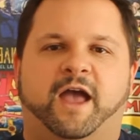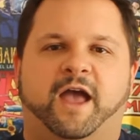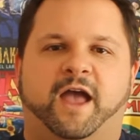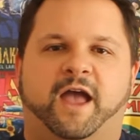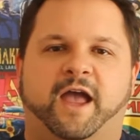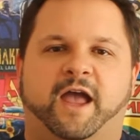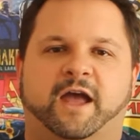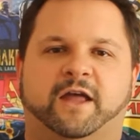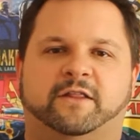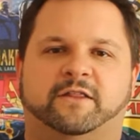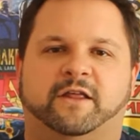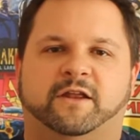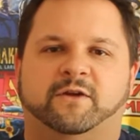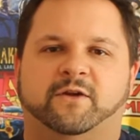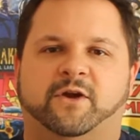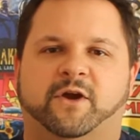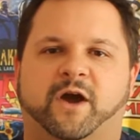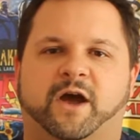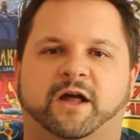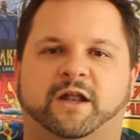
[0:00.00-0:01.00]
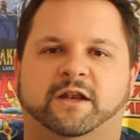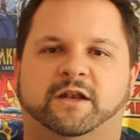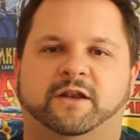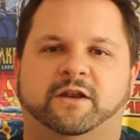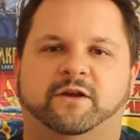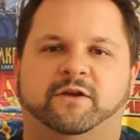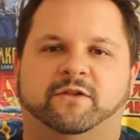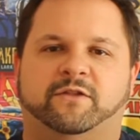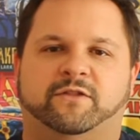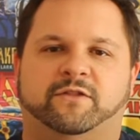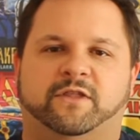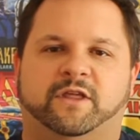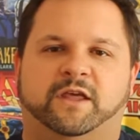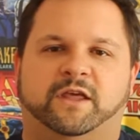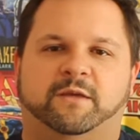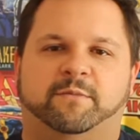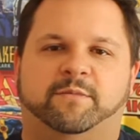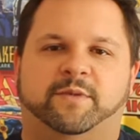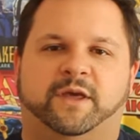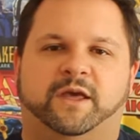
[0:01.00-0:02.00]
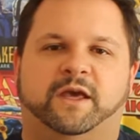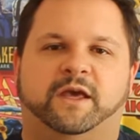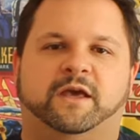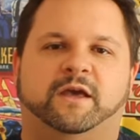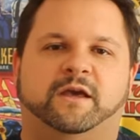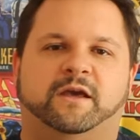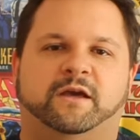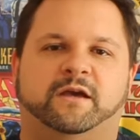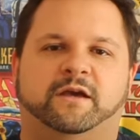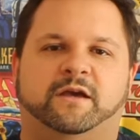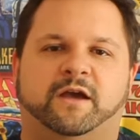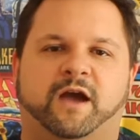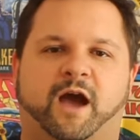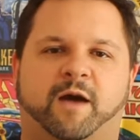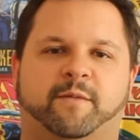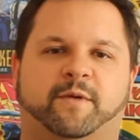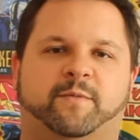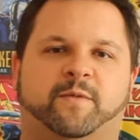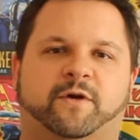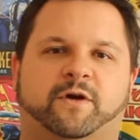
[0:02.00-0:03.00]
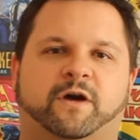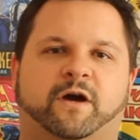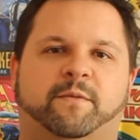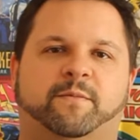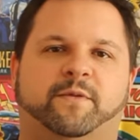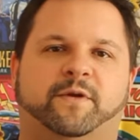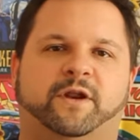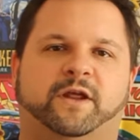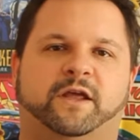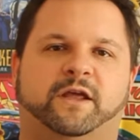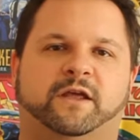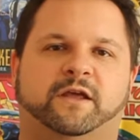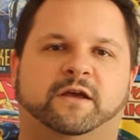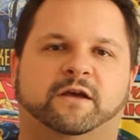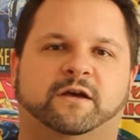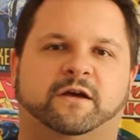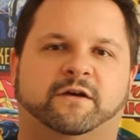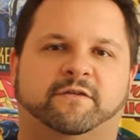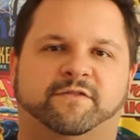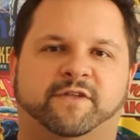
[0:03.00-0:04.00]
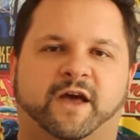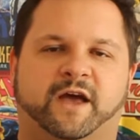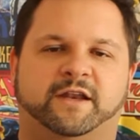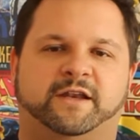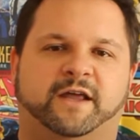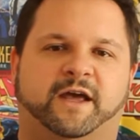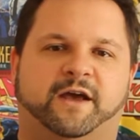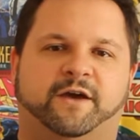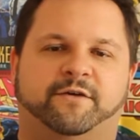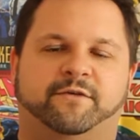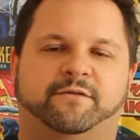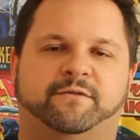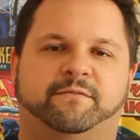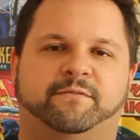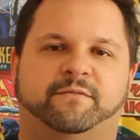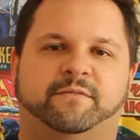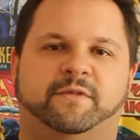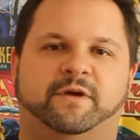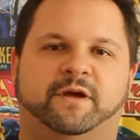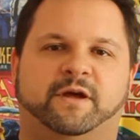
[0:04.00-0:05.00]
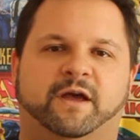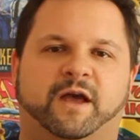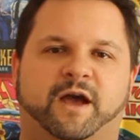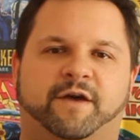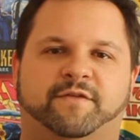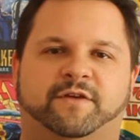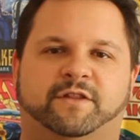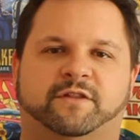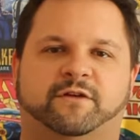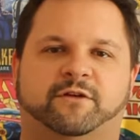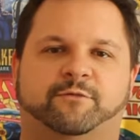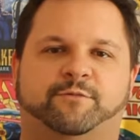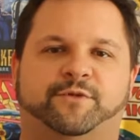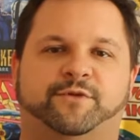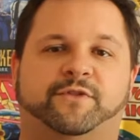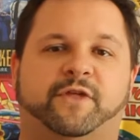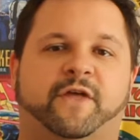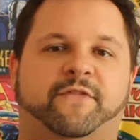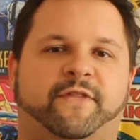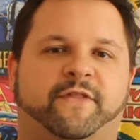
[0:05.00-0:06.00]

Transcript: And then we had the big comic book company of that town having their own booth.